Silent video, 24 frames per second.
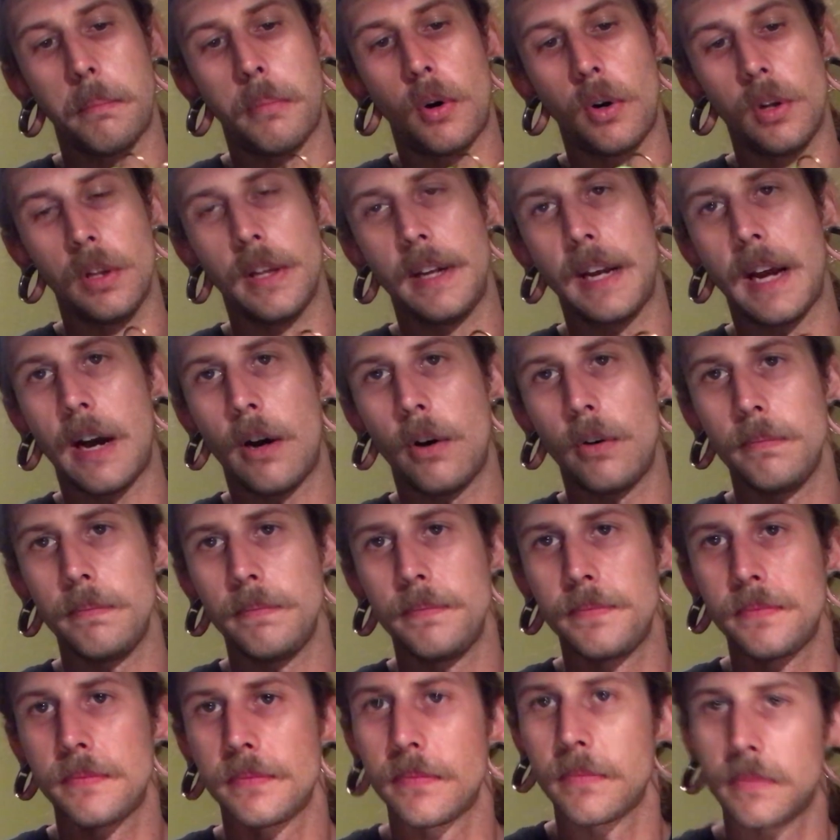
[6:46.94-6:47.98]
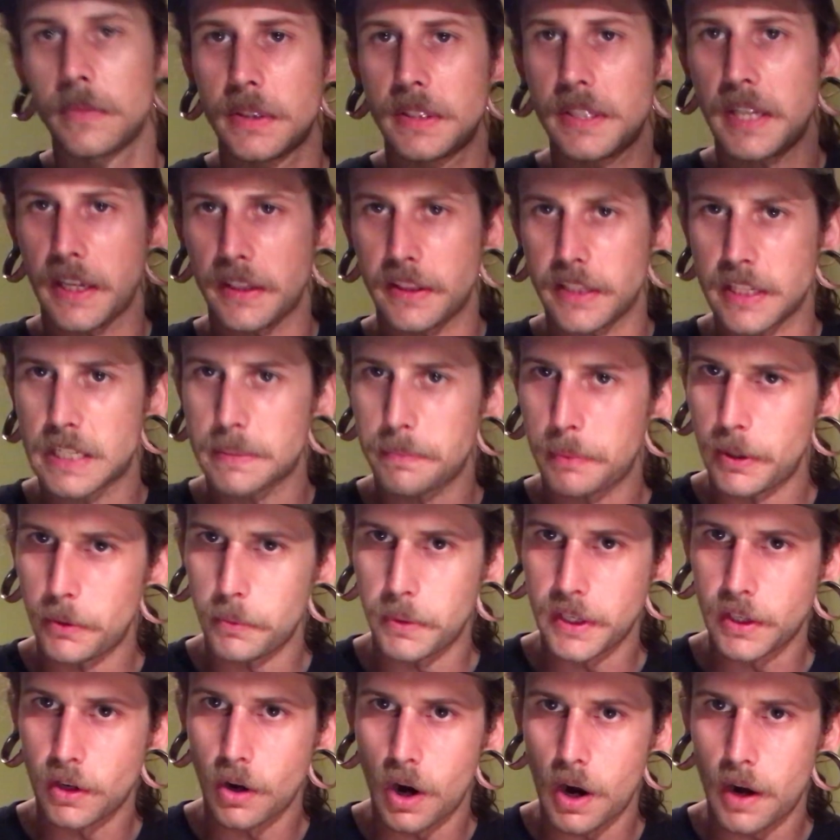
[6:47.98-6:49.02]
pull it out, take the split
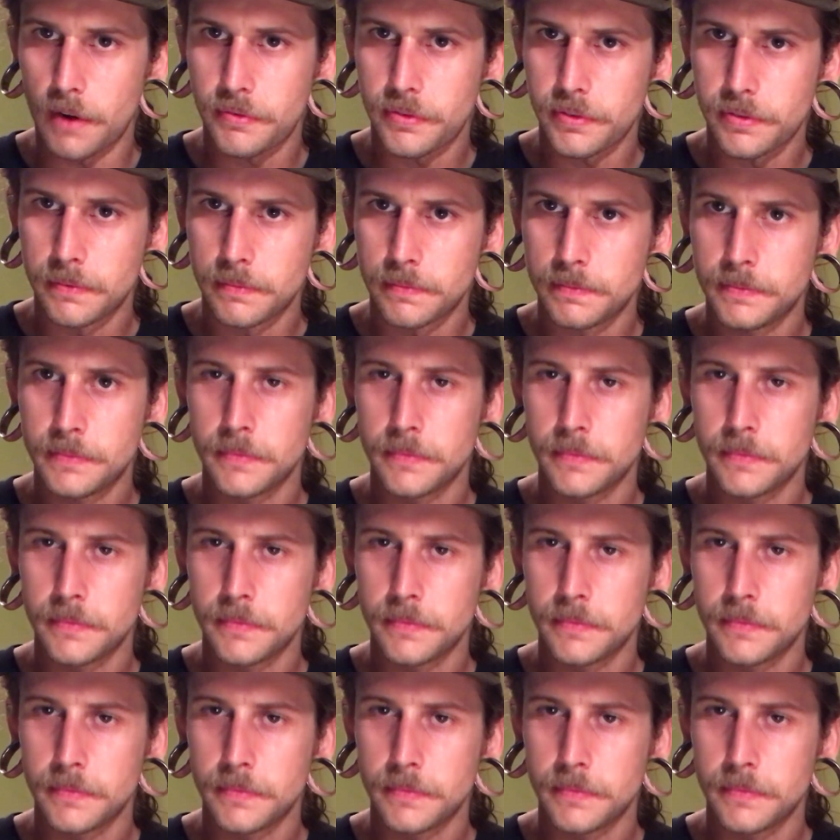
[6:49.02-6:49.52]
ring off,